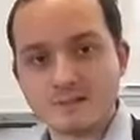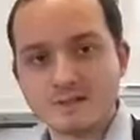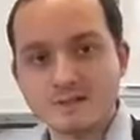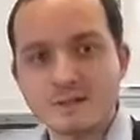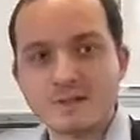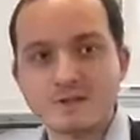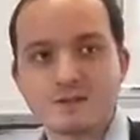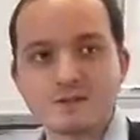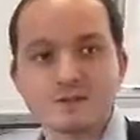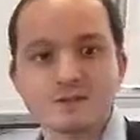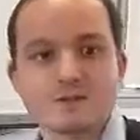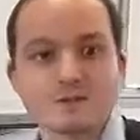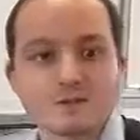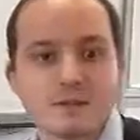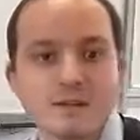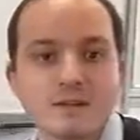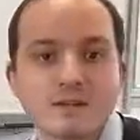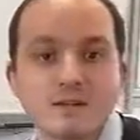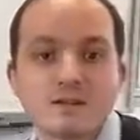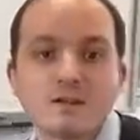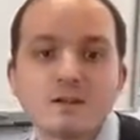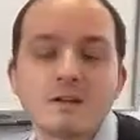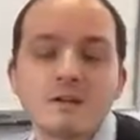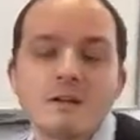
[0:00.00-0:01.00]
teachers could
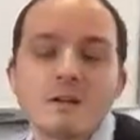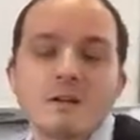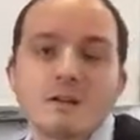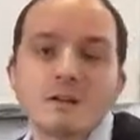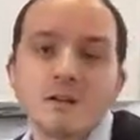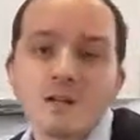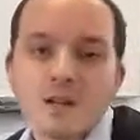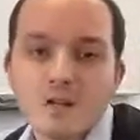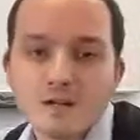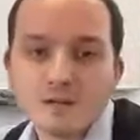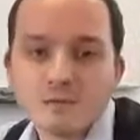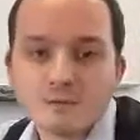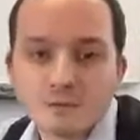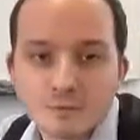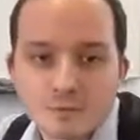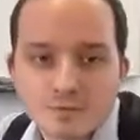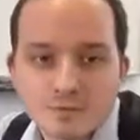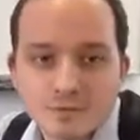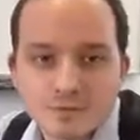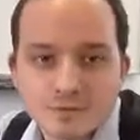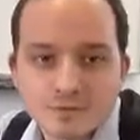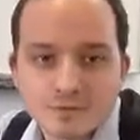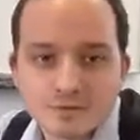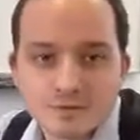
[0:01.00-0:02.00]
then inform
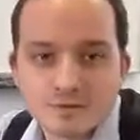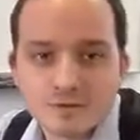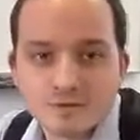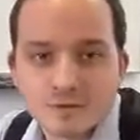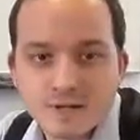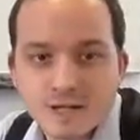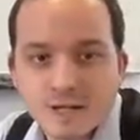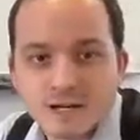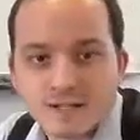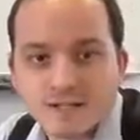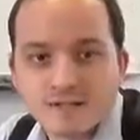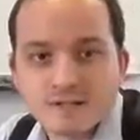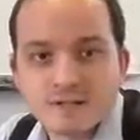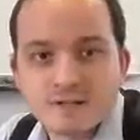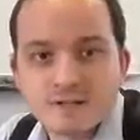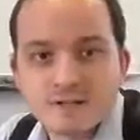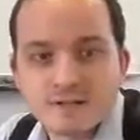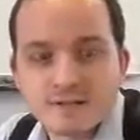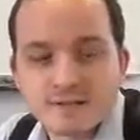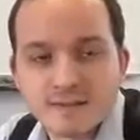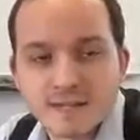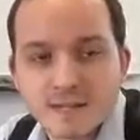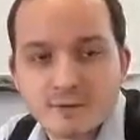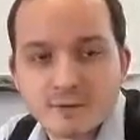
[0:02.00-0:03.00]
students of the
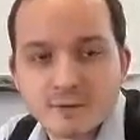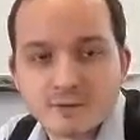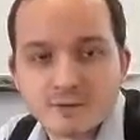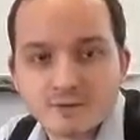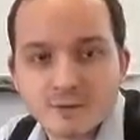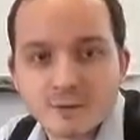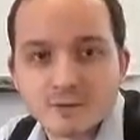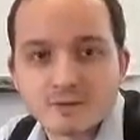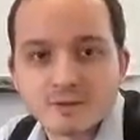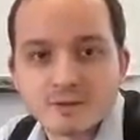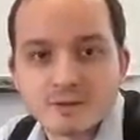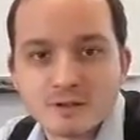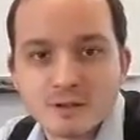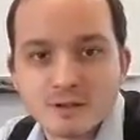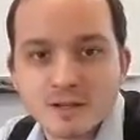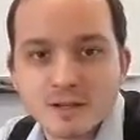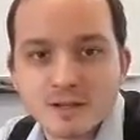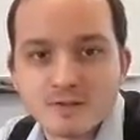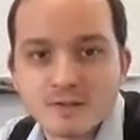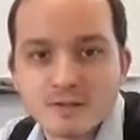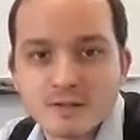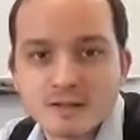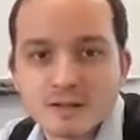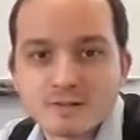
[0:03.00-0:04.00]
activities that they were involved in and
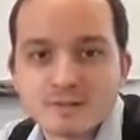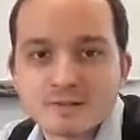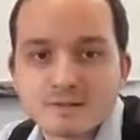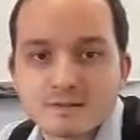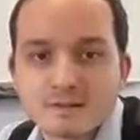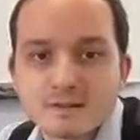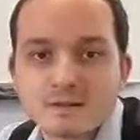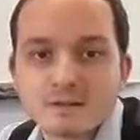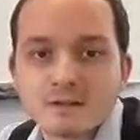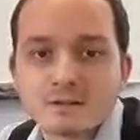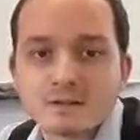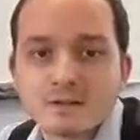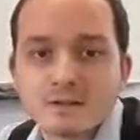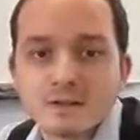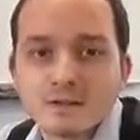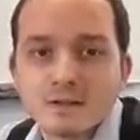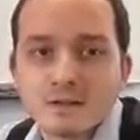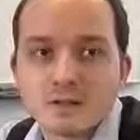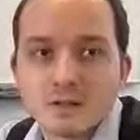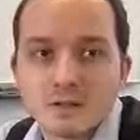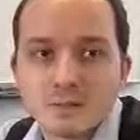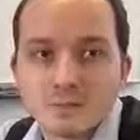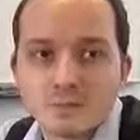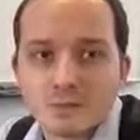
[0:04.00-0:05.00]
how they had to
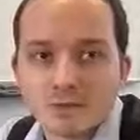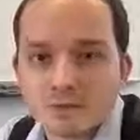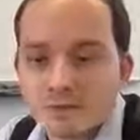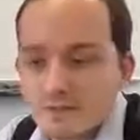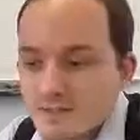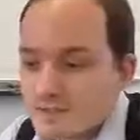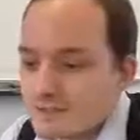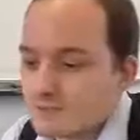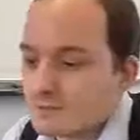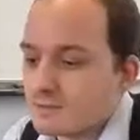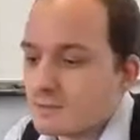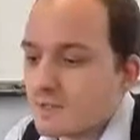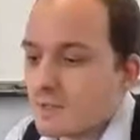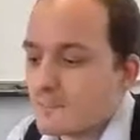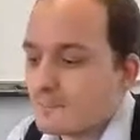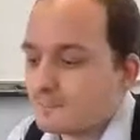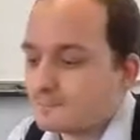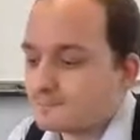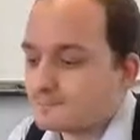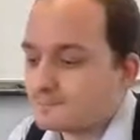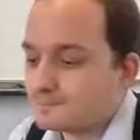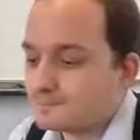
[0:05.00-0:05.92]
progress through that.